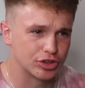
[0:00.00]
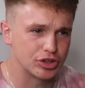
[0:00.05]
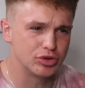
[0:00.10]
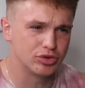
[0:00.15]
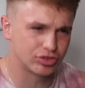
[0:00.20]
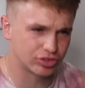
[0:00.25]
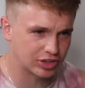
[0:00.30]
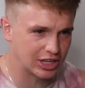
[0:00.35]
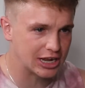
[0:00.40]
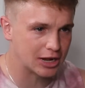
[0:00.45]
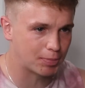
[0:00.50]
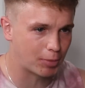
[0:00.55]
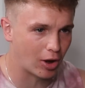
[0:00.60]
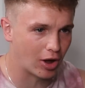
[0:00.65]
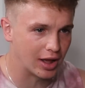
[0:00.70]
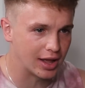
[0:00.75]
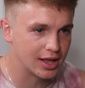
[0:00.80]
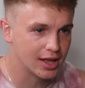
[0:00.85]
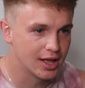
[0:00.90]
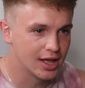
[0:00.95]
that you stick
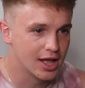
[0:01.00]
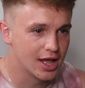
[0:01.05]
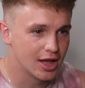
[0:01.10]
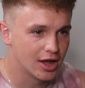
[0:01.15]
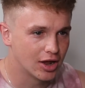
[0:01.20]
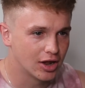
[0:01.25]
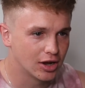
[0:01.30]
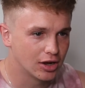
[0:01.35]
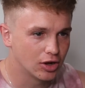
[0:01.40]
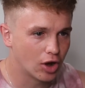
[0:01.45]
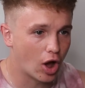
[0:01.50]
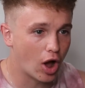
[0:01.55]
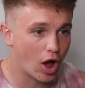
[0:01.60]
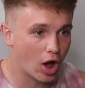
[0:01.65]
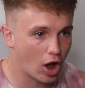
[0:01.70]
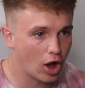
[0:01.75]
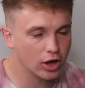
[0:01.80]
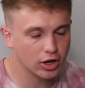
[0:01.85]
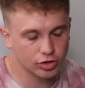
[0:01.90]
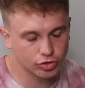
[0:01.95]
by.
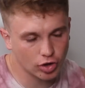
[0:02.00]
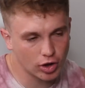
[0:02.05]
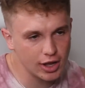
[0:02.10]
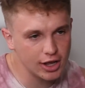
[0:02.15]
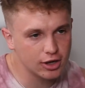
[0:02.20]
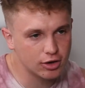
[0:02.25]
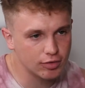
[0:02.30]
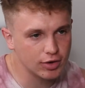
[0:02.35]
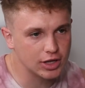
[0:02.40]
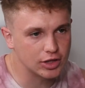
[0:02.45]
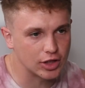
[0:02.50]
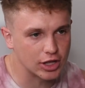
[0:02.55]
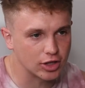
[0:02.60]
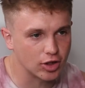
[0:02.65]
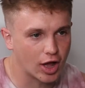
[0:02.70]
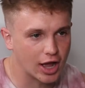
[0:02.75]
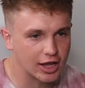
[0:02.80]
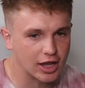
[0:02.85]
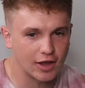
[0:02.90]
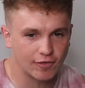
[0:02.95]
Like, because I agree that,
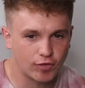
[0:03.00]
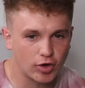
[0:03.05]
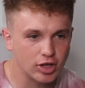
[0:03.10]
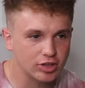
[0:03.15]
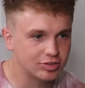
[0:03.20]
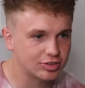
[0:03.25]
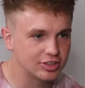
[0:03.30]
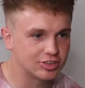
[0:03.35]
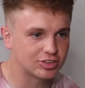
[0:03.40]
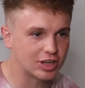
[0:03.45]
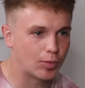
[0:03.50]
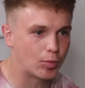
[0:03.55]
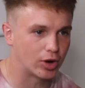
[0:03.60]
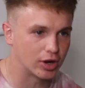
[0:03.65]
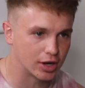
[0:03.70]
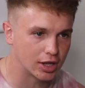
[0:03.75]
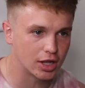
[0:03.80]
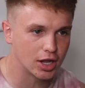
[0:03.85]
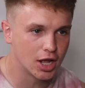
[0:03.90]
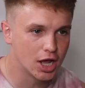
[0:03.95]
like, if I see
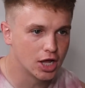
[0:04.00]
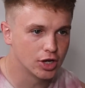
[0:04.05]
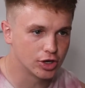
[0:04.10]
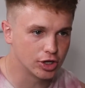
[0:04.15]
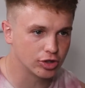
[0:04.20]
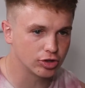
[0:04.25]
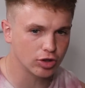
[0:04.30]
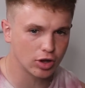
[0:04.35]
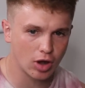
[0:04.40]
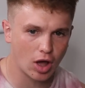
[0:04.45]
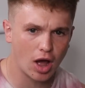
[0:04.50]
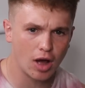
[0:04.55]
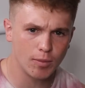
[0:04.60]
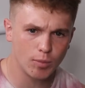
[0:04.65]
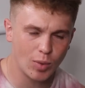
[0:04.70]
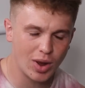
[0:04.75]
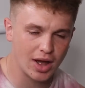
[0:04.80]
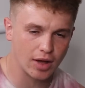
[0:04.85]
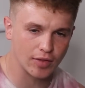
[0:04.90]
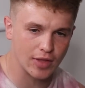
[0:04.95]
someone that you're
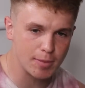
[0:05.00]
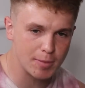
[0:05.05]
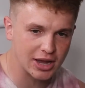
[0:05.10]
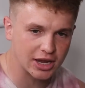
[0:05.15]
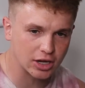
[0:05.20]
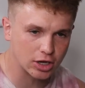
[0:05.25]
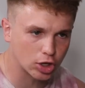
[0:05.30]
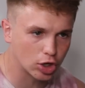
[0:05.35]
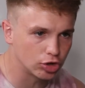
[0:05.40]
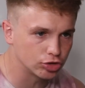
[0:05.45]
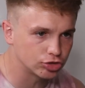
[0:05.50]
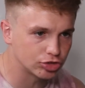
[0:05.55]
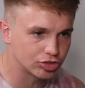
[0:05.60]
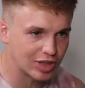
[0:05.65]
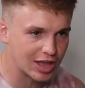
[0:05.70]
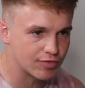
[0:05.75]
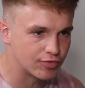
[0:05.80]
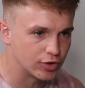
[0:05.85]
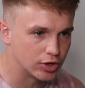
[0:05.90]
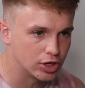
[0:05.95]
like, they're making a conscious
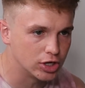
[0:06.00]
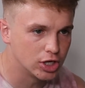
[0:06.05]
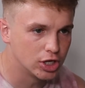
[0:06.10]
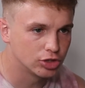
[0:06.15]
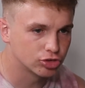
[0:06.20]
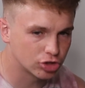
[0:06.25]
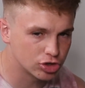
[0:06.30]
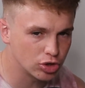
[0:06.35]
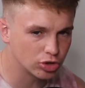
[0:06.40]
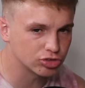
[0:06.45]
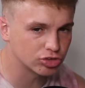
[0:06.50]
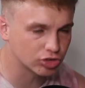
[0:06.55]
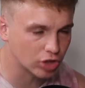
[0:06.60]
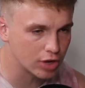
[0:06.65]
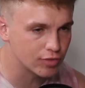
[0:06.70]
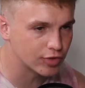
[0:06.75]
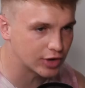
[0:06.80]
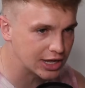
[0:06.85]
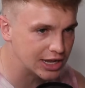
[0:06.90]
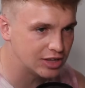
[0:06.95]
effort to not just
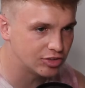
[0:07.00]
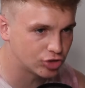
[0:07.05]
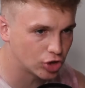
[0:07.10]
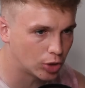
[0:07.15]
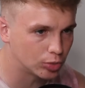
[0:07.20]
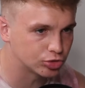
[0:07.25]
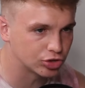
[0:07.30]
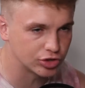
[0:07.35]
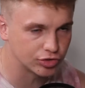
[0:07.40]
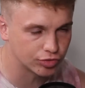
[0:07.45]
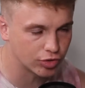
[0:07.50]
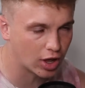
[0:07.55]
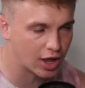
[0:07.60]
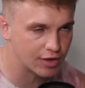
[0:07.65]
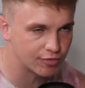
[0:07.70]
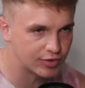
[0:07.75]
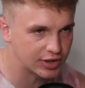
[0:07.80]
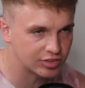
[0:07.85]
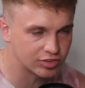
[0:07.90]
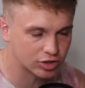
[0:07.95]
go for the easy option of like
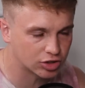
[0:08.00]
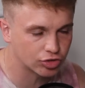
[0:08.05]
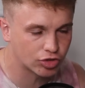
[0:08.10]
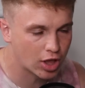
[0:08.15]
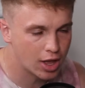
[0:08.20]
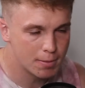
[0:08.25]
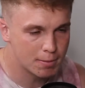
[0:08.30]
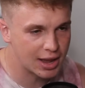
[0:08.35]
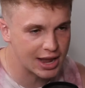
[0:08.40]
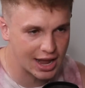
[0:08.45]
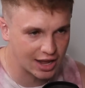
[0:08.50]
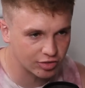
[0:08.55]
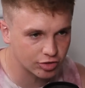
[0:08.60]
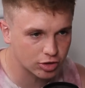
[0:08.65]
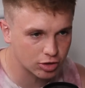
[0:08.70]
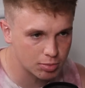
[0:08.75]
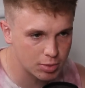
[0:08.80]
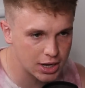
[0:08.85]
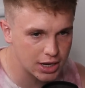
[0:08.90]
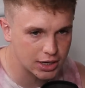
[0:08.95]
offensive. Because, mate, as a
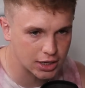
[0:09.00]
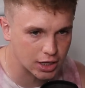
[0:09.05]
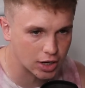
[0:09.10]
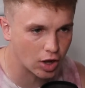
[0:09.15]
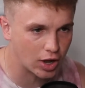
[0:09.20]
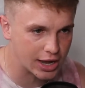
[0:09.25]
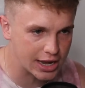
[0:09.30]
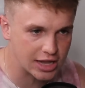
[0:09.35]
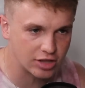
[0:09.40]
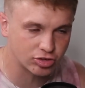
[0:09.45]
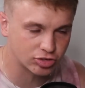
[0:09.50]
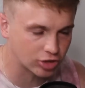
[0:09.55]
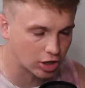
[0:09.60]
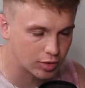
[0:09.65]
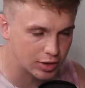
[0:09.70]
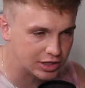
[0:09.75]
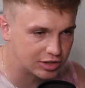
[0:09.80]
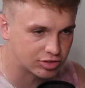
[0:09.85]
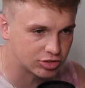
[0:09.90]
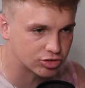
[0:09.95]
comedian, like, it's so
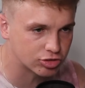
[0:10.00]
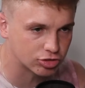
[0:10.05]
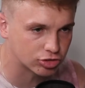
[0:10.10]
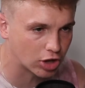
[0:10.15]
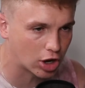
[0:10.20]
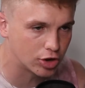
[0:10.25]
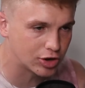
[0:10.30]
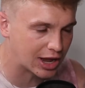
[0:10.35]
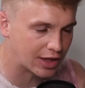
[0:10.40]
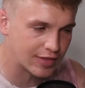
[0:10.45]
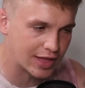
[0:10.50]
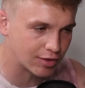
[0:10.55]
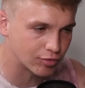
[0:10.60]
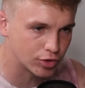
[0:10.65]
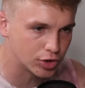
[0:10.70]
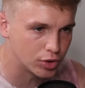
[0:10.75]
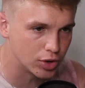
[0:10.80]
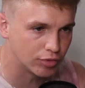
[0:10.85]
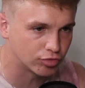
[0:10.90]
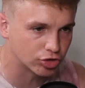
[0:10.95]
easy to just go down that
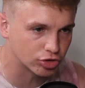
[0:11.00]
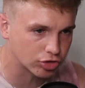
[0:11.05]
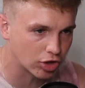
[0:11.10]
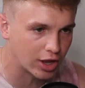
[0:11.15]
route of just